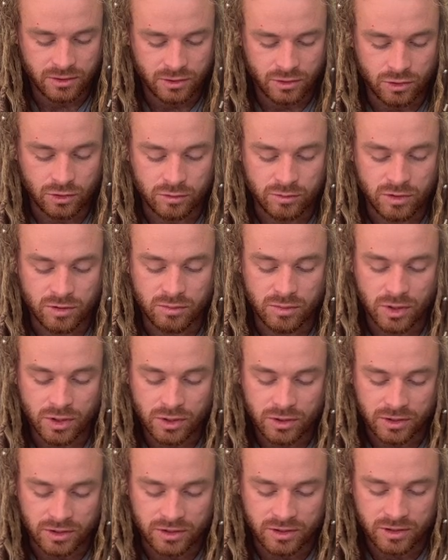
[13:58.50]
whom you
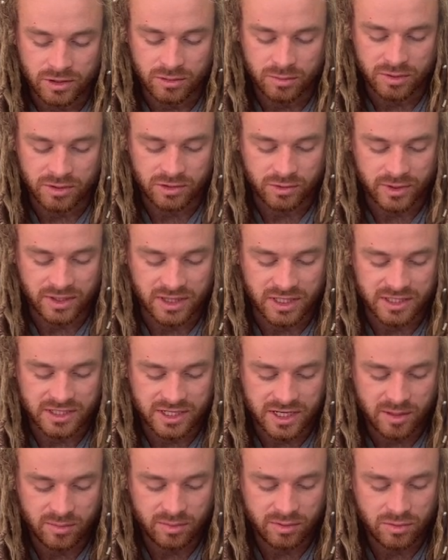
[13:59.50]
murdered between the
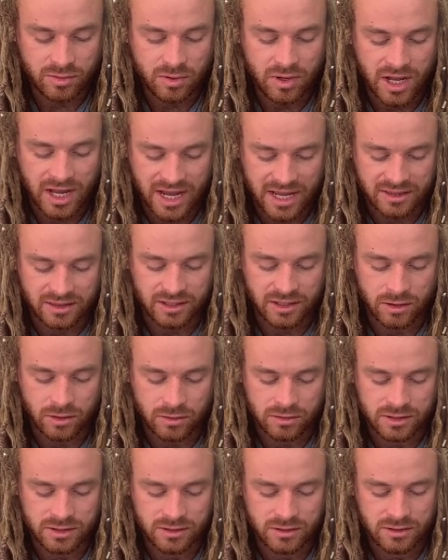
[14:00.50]
temple and the
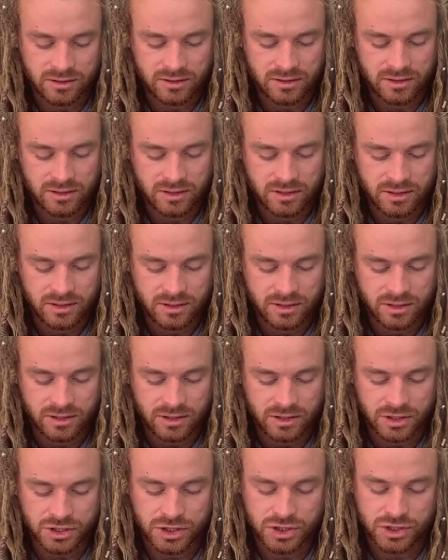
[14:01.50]
altar.
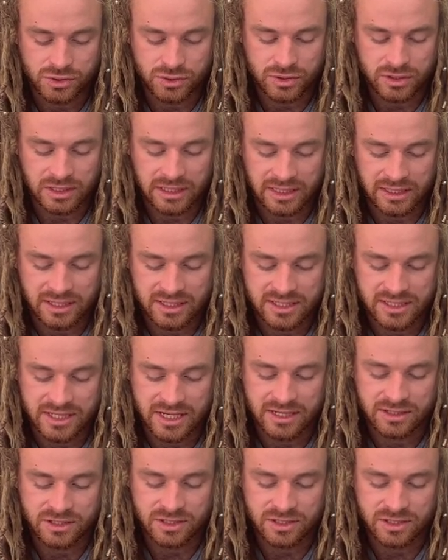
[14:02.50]
Assuredly, I say